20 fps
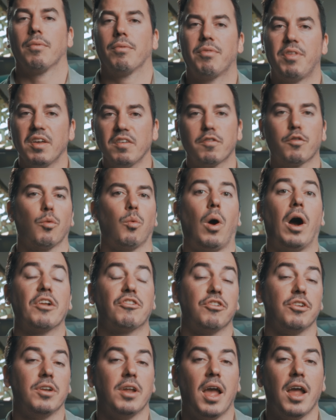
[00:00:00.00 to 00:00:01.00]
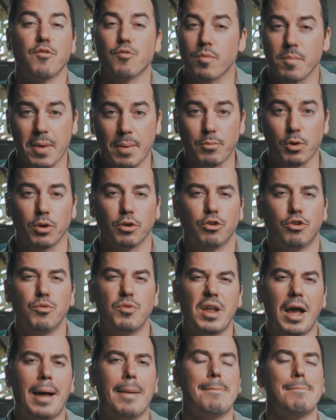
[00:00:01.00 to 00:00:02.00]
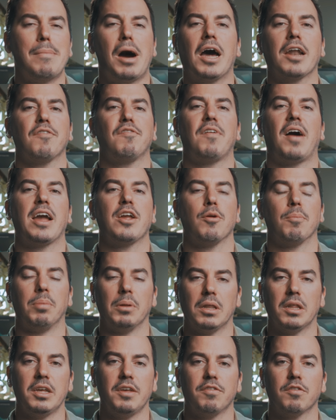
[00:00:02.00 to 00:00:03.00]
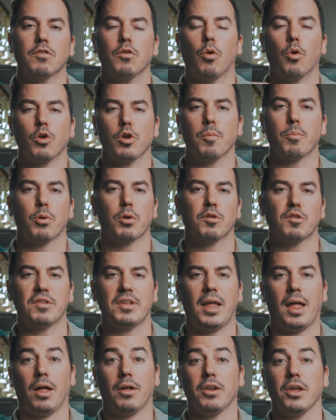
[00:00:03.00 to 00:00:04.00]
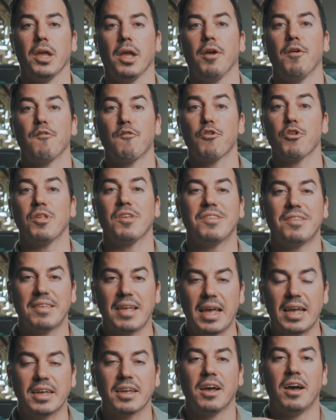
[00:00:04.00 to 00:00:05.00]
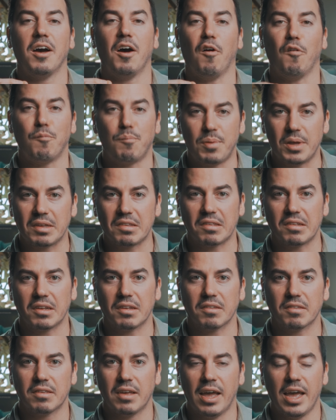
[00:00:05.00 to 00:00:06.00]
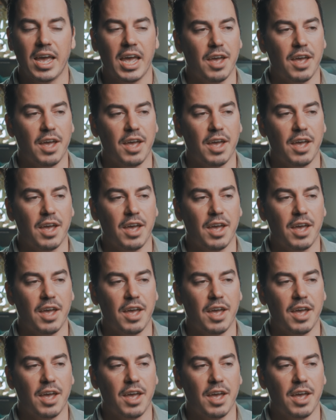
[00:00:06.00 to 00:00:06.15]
Thanks for watching, and remember, do not modify your beliefs or your personality for the sake of business.